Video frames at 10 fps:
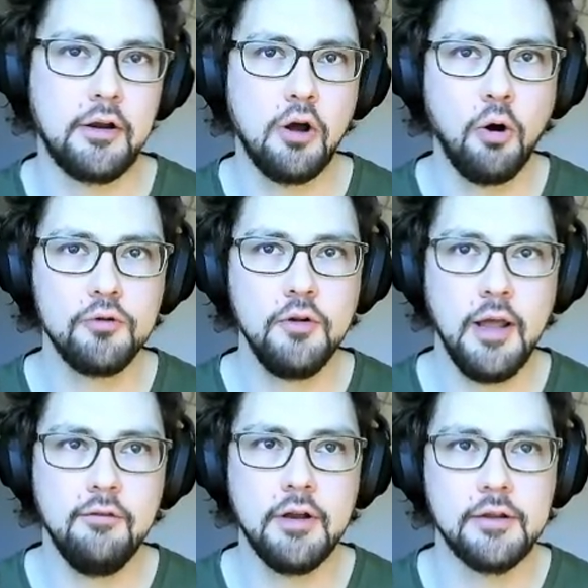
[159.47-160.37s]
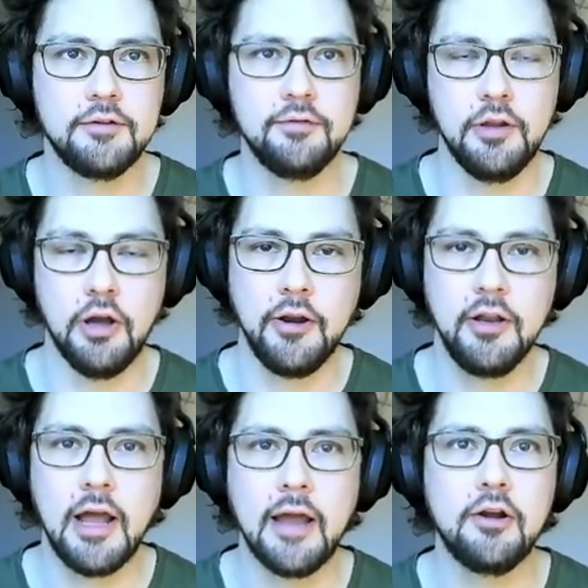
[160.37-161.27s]
causal evidence for the
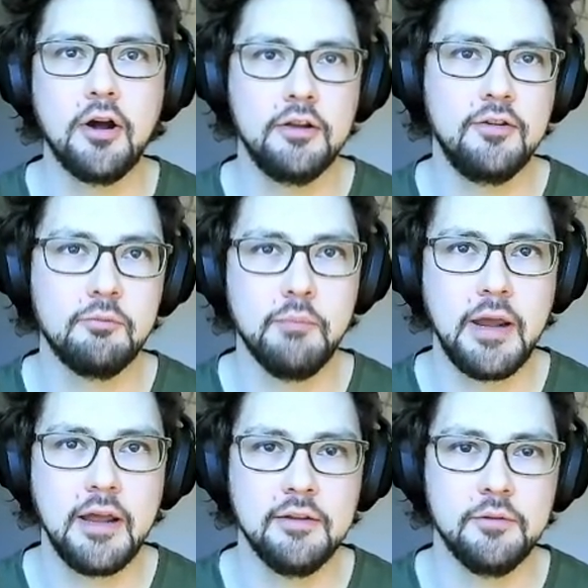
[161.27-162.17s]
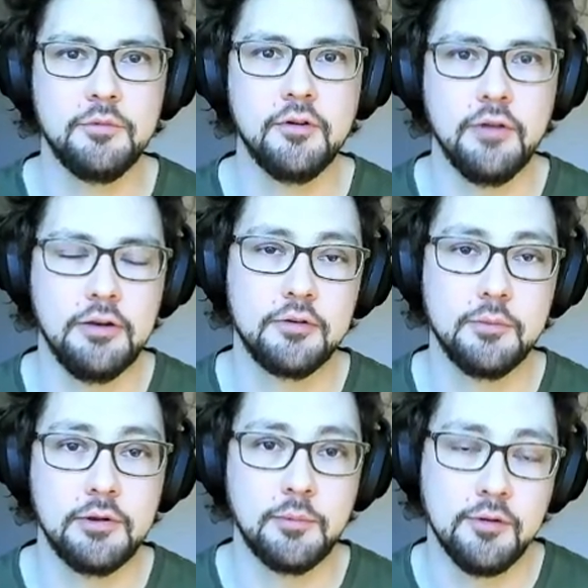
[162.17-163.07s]
underlying cognitive mechanisms of
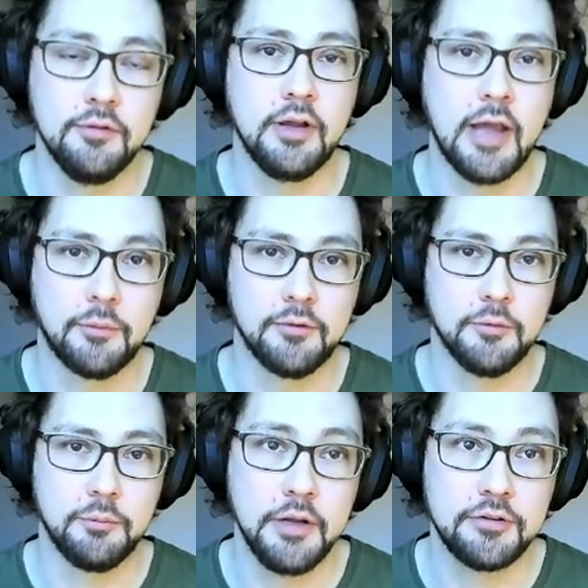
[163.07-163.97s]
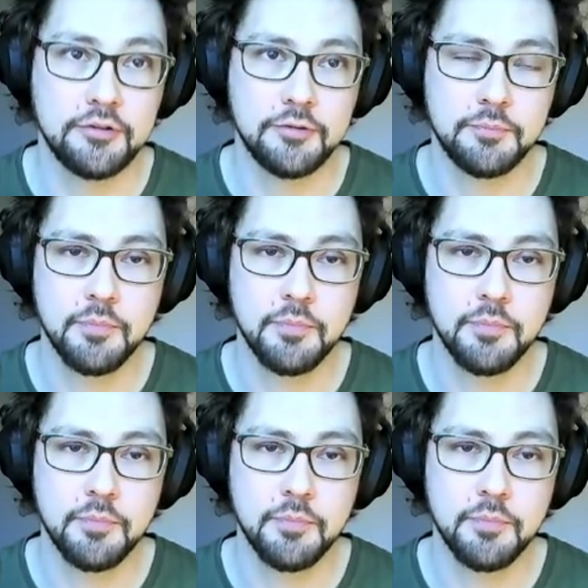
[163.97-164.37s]
instrument-specific absolute pitch.